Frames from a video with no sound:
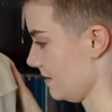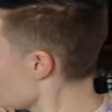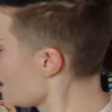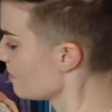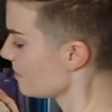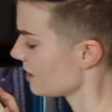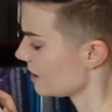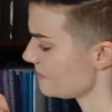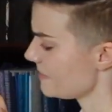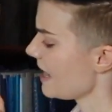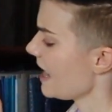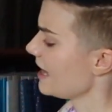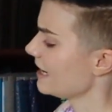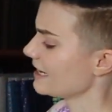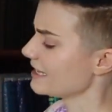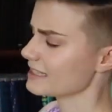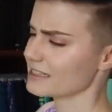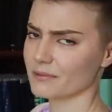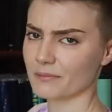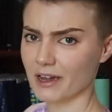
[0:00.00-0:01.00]
I'm gonna be
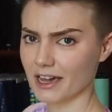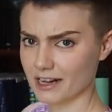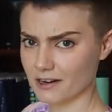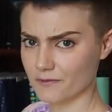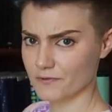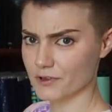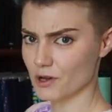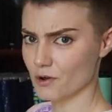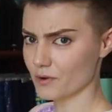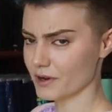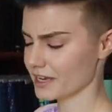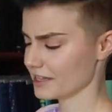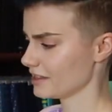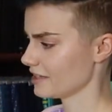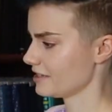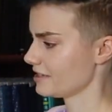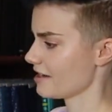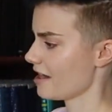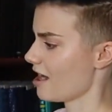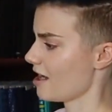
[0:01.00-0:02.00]
adding some kind of yoke in the
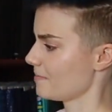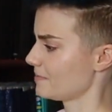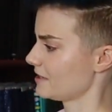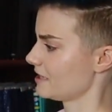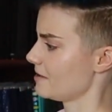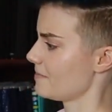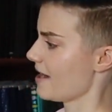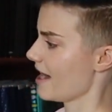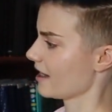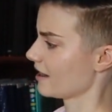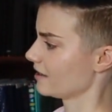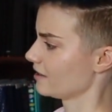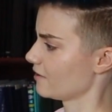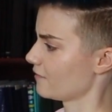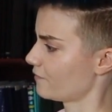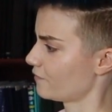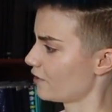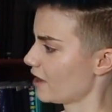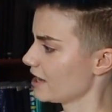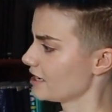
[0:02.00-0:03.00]
top to the back and the
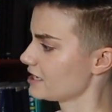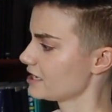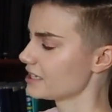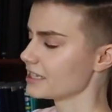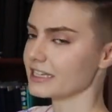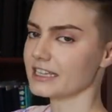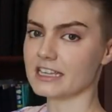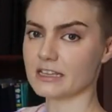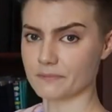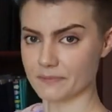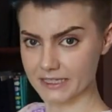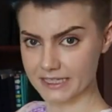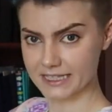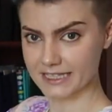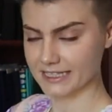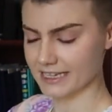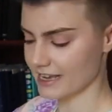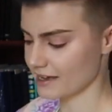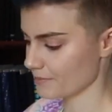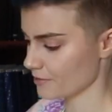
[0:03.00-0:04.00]
front to keep it
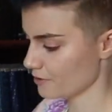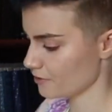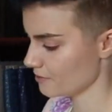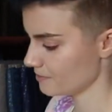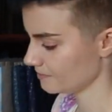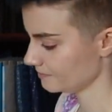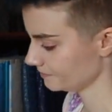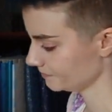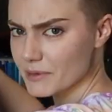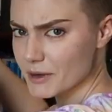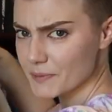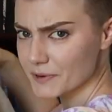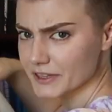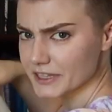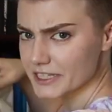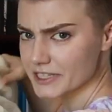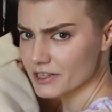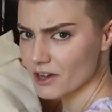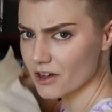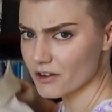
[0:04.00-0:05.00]
stable. Let me put
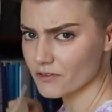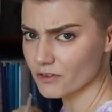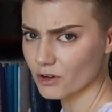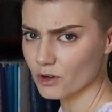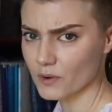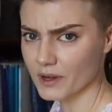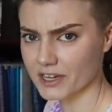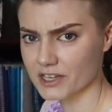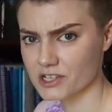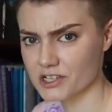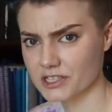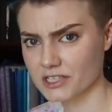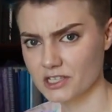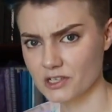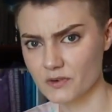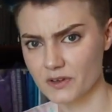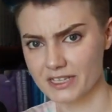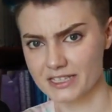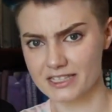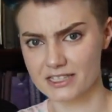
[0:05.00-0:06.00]
this on real quick just so
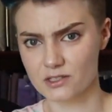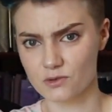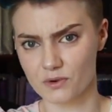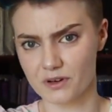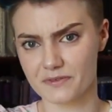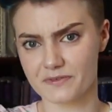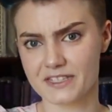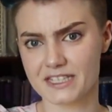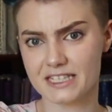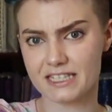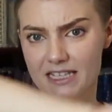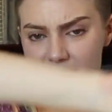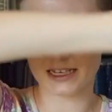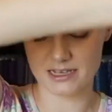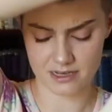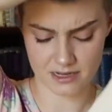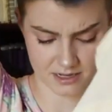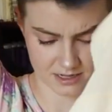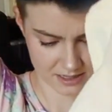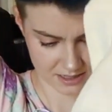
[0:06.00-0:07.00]
you can sort of
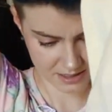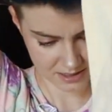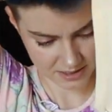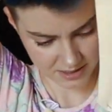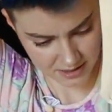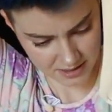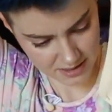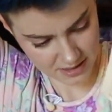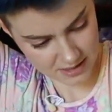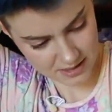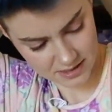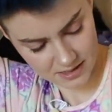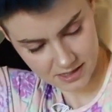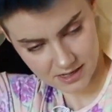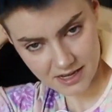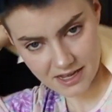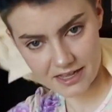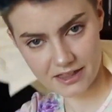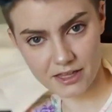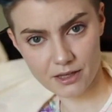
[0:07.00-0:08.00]
see
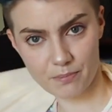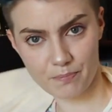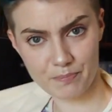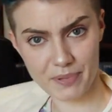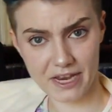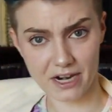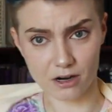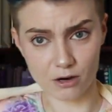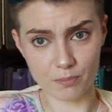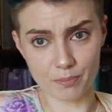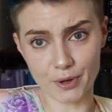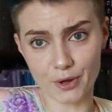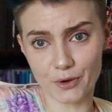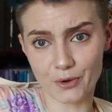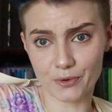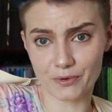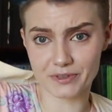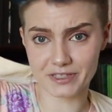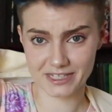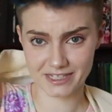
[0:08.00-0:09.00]
the bare
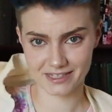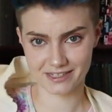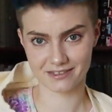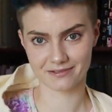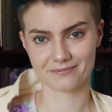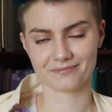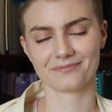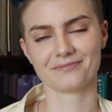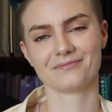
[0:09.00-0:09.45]
bones.